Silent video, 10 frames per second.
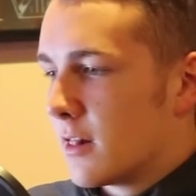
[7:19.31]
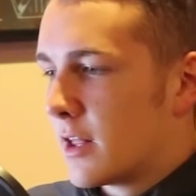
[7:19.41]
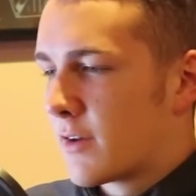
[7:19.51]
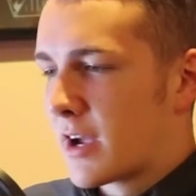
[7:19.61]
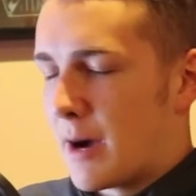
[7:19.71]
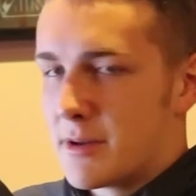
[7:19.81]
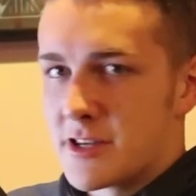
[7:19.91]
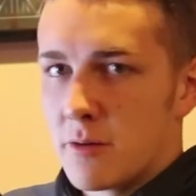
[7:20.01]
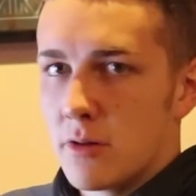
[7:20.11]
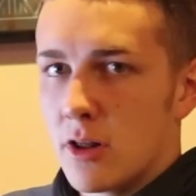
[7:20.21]
Leave a comment
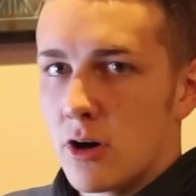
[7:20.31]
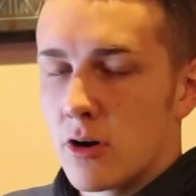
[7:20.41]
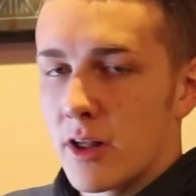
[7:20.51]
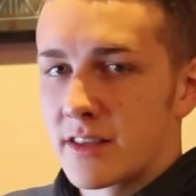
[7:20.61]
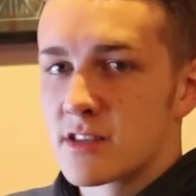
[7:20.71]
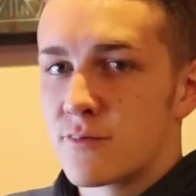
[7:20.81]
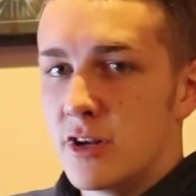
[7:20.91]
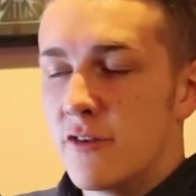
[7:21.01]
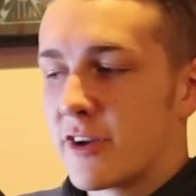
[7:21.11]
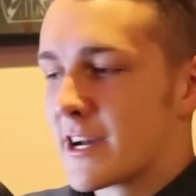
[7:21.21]
down below or like this
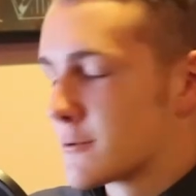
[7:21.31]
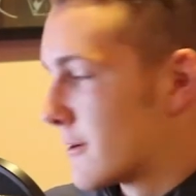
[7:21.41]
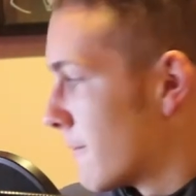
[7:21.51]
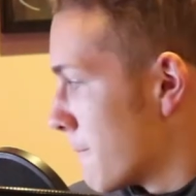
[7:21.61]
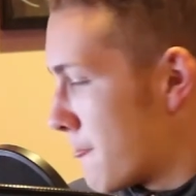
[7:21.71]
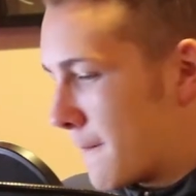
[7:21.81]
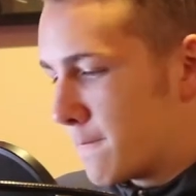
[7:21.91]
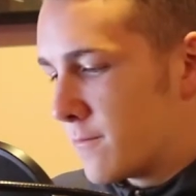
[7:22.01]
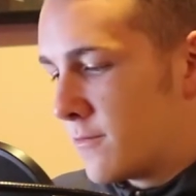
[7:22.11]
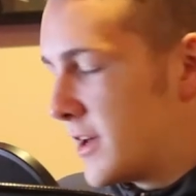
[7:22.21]
video if you guys want a
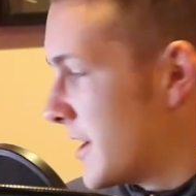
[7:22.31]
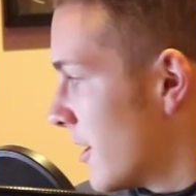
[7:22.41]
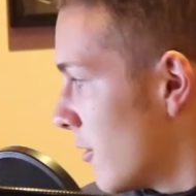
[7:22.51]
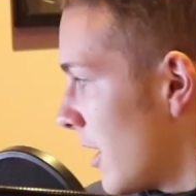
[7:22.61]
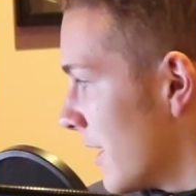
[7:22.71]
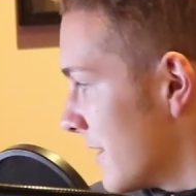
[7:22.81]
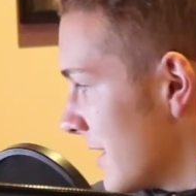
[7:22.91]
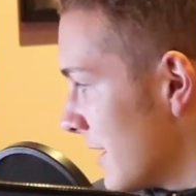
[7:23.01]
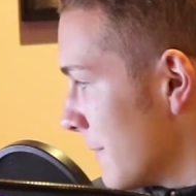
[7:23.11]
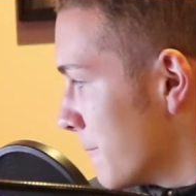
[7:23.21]
video on
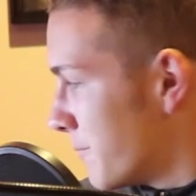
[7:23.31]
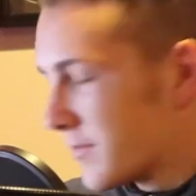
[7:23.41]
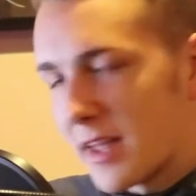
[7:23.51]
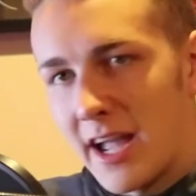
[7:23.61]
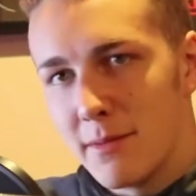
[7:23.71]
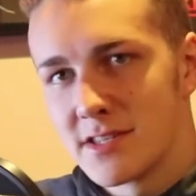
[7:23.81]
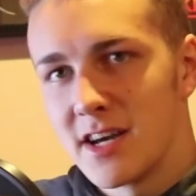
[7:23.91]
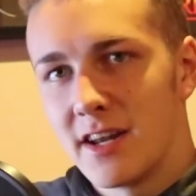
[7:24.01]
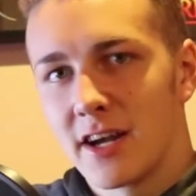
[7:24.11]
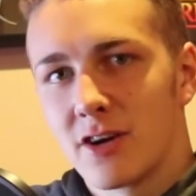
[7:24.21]
the
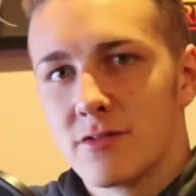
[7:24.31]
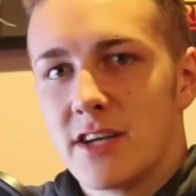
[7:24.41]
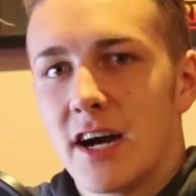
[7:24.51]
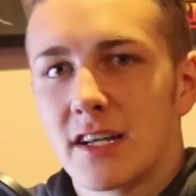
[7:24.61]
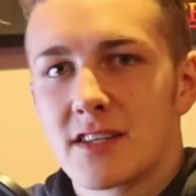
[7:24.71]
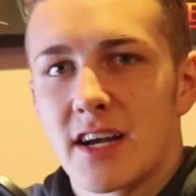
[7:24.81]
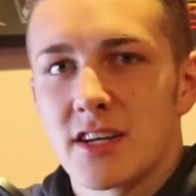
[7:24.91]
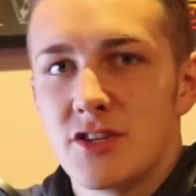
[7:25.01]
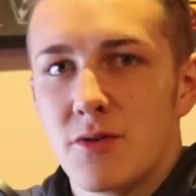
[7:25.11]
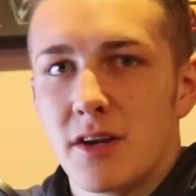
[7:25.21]
Amazon Echo Dot, because I
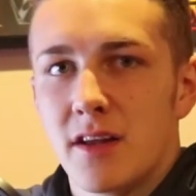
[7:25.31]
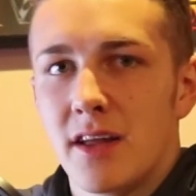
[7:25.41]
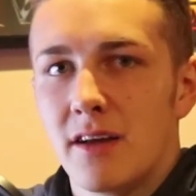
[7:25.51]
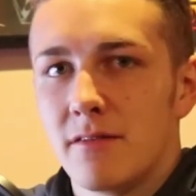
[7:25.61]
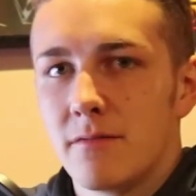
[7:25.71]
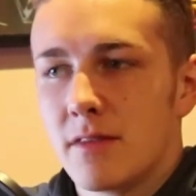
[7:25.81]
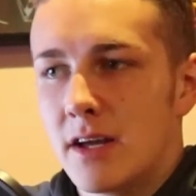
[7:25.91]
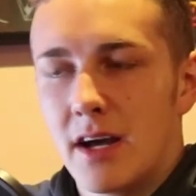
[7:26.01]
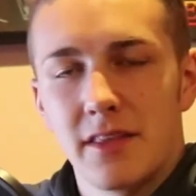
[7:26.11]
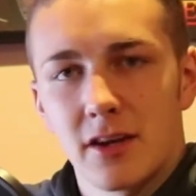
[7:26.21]
could do one on that
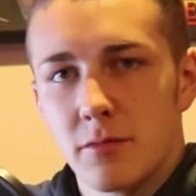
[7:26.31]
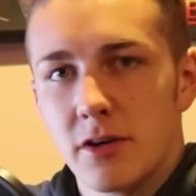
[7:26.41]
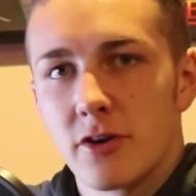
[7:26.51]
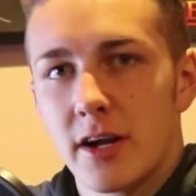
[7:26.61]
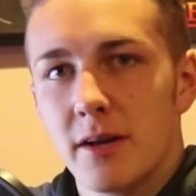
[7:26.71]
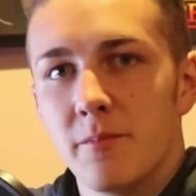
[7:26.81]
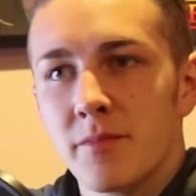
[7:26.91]
and I think it'd be great.